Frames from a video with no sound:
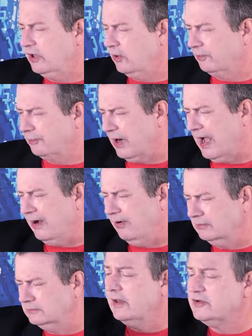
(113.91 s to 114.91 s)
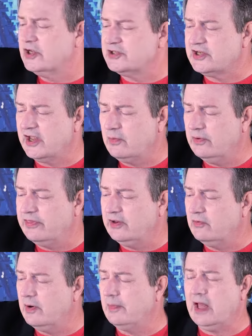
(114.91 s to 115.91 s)
kill Prowl, just like with the
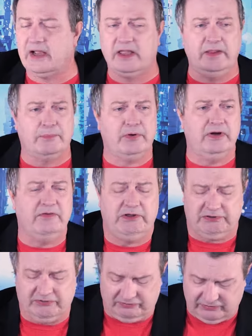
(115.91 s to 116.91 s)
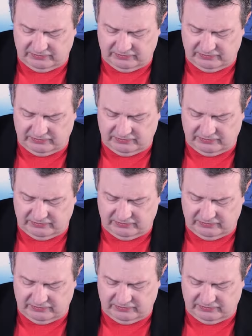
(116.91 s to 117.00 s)
Grimlock in the previous